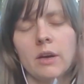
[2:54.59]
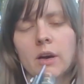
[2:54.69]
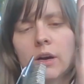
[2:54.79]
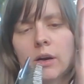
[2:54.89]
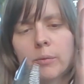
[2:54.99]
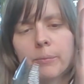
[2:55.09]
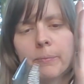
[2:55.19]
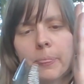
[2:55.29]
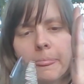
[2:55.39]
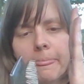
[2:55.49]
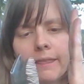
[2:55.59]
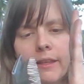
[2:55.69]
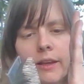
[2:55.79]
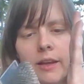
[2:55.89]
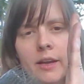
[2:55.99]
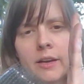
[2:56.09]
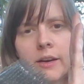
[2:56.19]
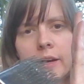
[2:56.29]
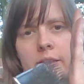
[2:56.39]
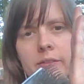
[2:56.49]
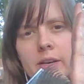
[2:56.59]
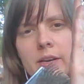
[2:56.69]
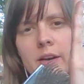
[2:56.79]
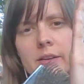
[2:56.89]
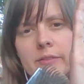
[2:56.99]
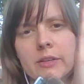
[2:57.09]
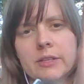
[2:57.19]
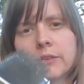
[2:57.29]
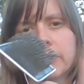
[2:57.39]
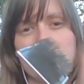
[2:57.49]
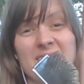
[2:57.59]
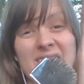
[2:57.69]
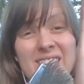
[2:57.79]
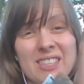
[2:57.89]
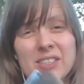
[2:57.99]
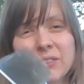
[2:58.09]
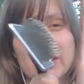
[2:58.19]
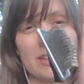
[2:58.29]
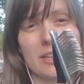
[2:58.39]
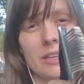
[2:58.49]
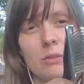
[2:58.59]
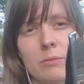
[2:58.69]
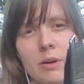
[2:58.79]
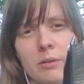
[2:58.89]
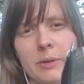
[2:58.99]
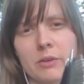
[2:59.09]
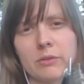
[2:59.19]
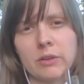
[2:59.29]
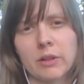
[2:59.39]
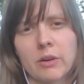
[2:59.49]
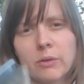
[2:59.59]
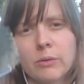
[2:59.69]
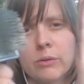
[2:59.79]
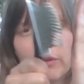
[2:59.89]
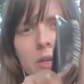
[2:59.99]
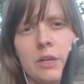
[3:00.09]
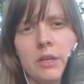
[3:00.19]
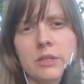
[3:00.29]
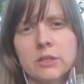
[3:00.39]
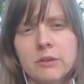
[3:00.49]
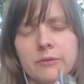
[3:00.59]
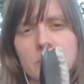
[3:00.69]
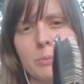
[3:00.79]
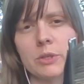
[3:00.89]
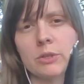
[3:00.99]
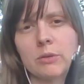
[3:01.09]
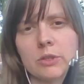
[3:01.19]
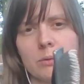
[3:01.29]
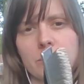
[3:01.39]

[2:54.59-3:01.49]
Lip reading: And not even necessarily like this or anything. You want to be using that whole surface, but you also